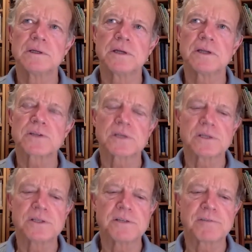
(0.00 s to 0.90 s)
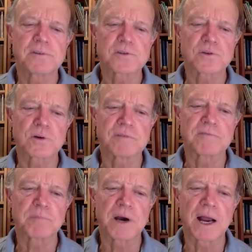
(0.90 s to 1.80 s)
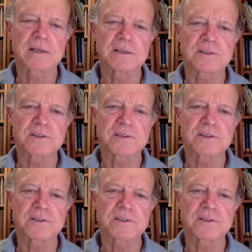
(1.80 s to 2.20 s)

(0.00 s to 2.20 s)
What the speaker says: It's a different sort of practice.